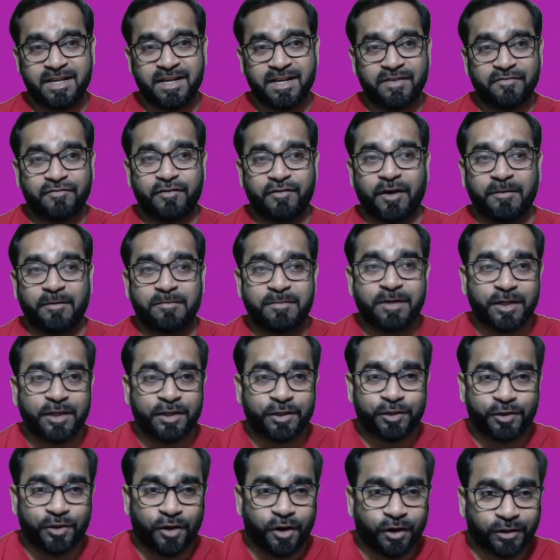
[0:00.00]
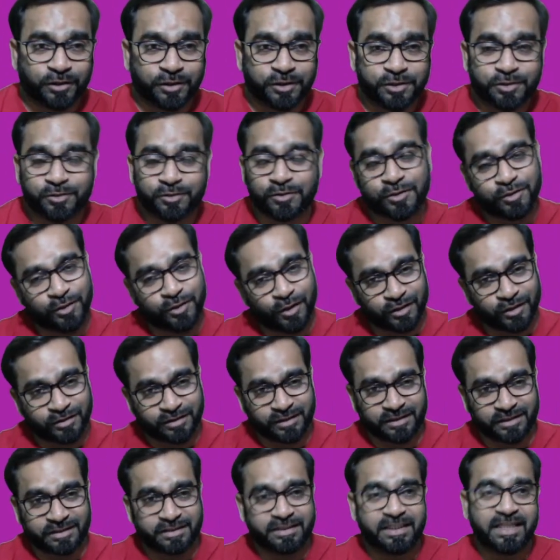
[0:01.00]
from north to
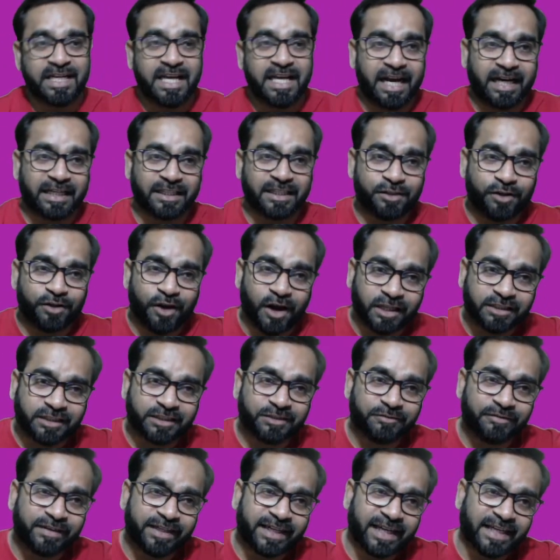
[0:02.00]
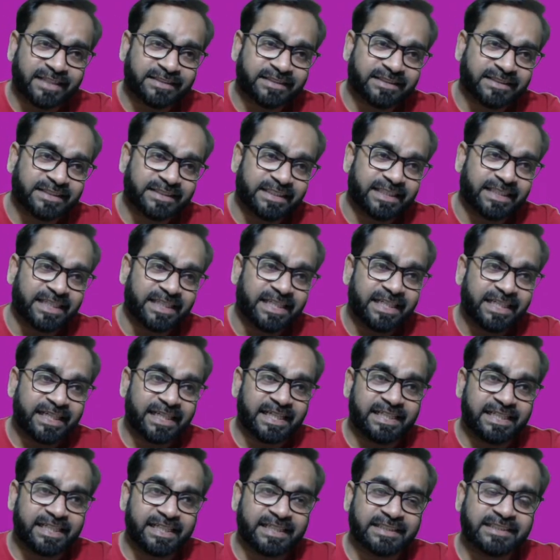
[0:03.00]
northeast. At the north we can see
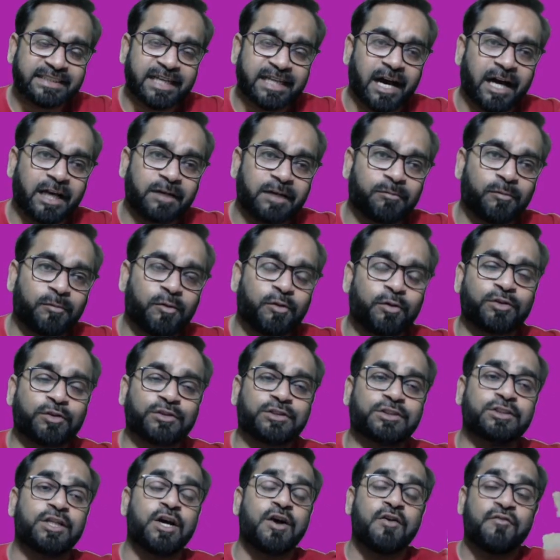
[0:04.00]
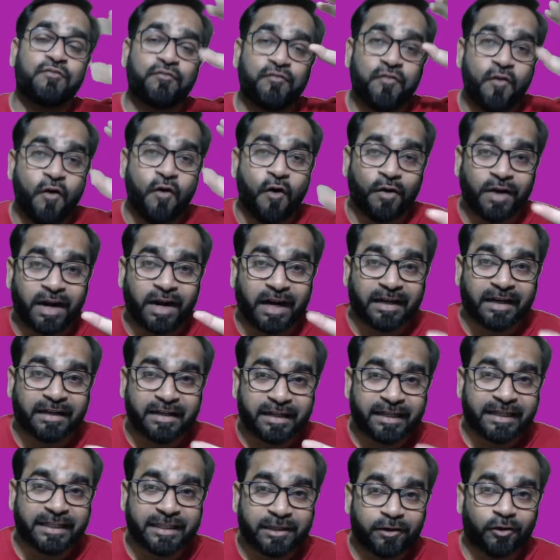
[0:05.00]
it is almost
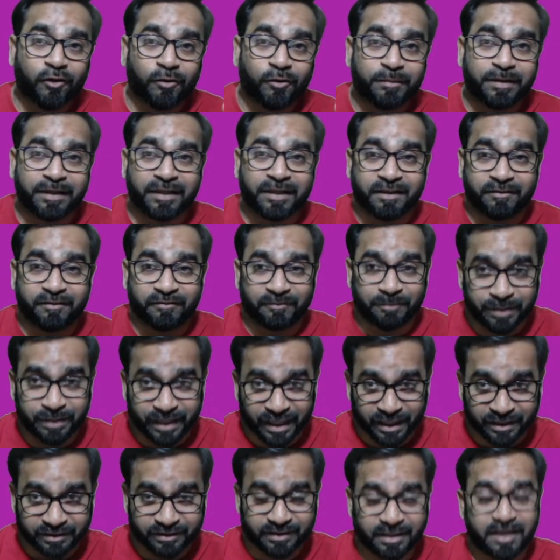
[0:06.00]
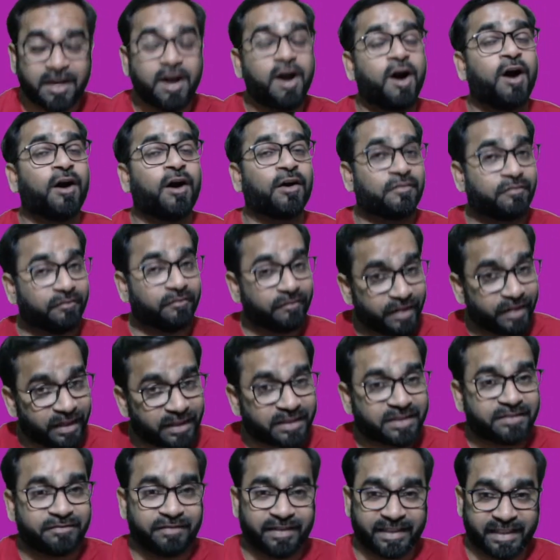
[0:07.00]
400 kilometer breadth or
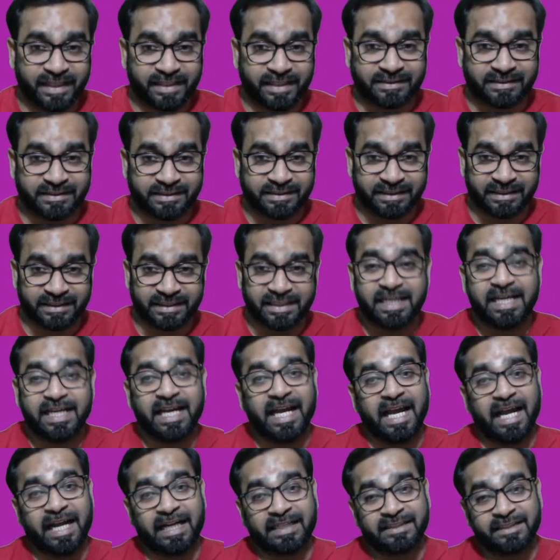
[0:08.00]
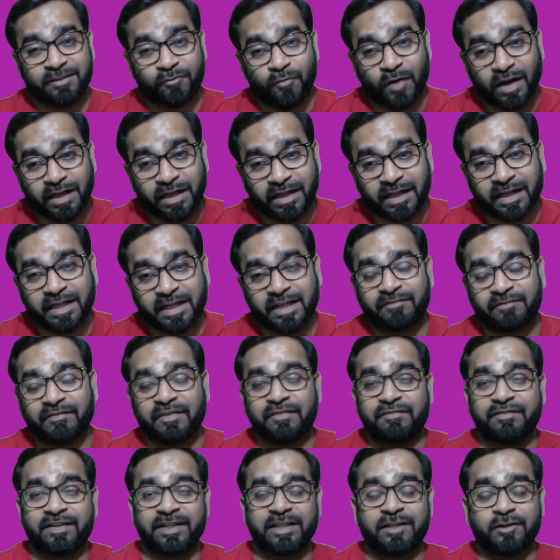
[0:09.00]
width we can see, and the
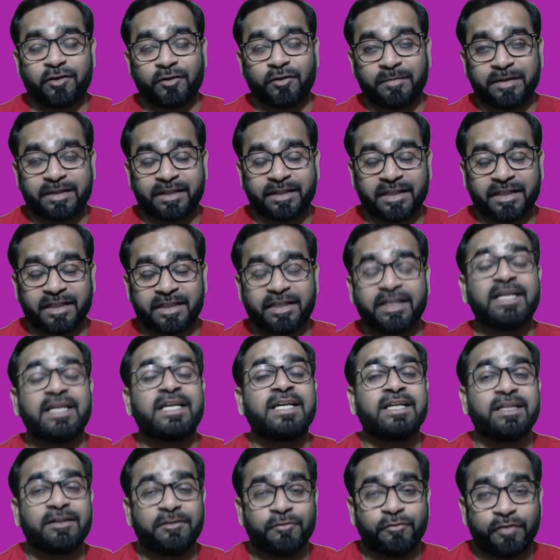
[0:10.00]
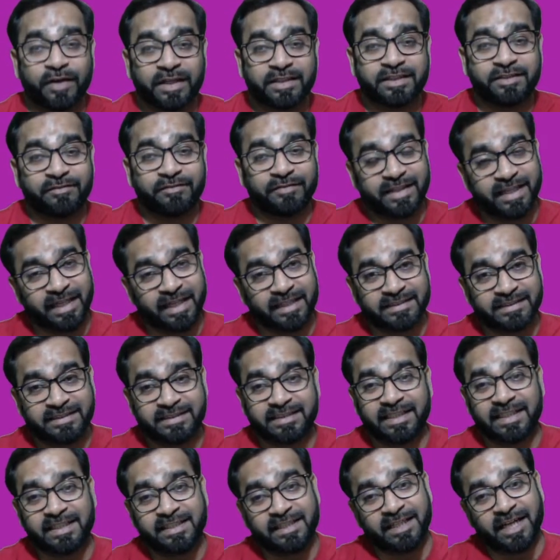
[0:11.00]
150 kilometer width we can see
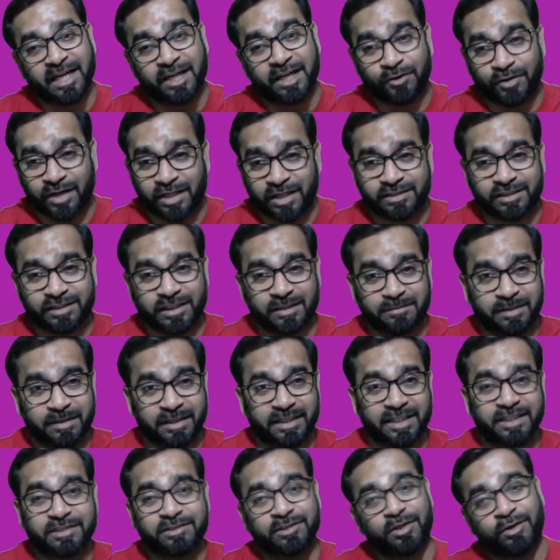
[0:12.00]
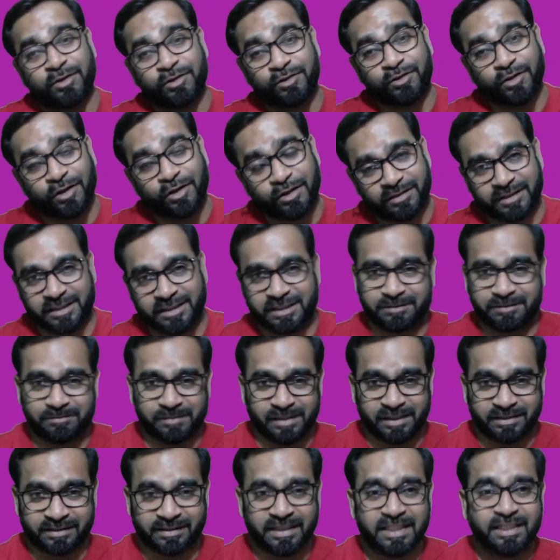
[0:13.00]
at the Arunachal Pradesh or northeast
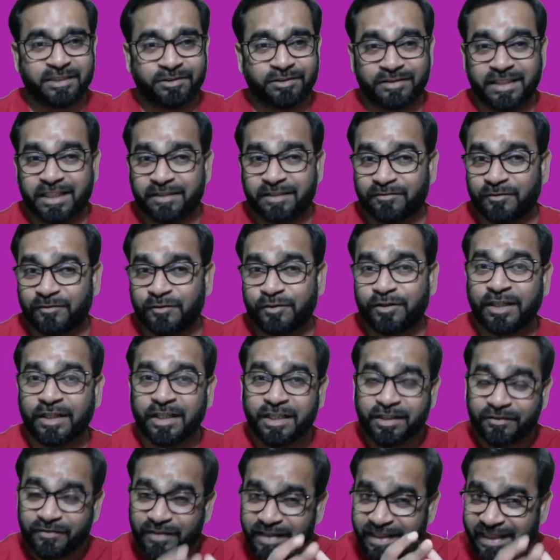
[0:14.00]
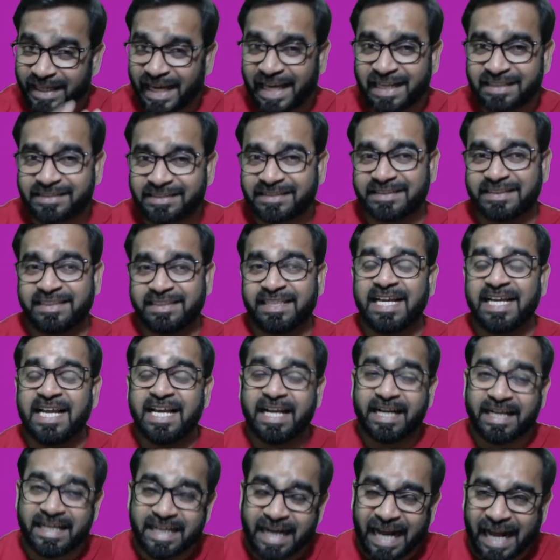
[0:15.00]
place. Therefore, we can see
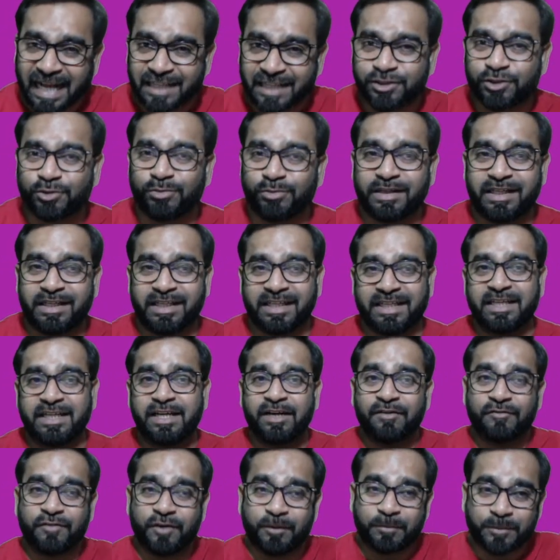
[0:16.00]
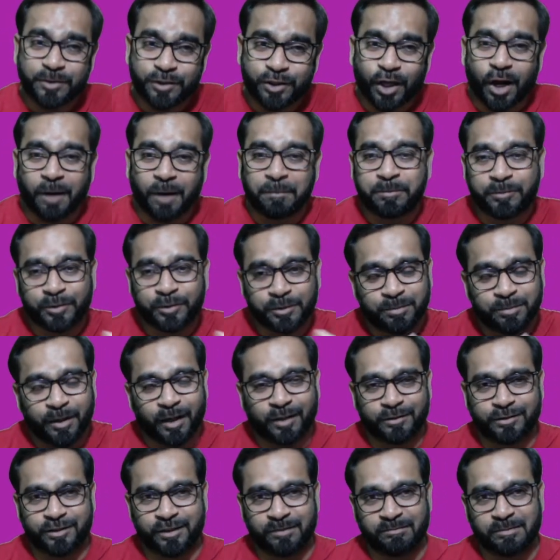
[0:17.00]
gradually from top to
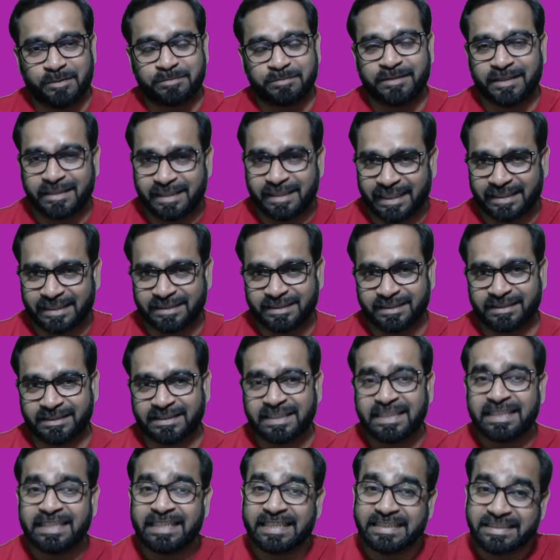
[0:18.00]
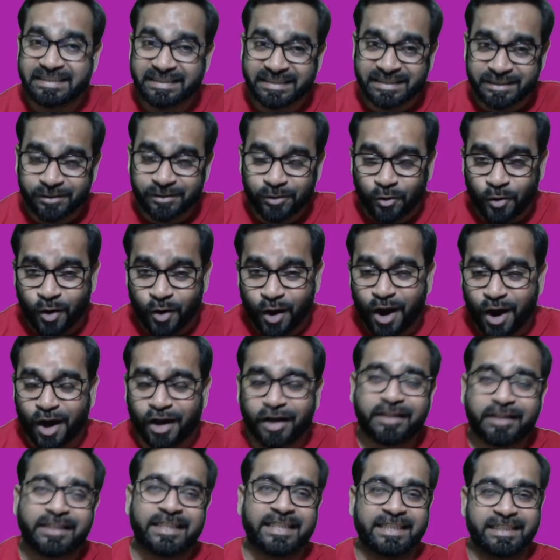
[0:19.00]
bottom of the ranges is go
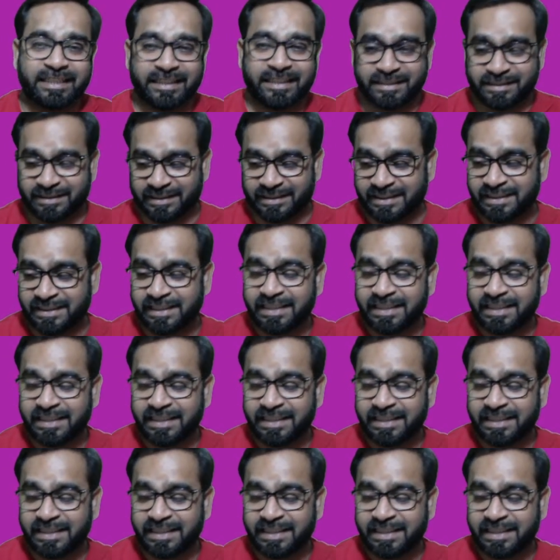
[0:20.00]
on decreasing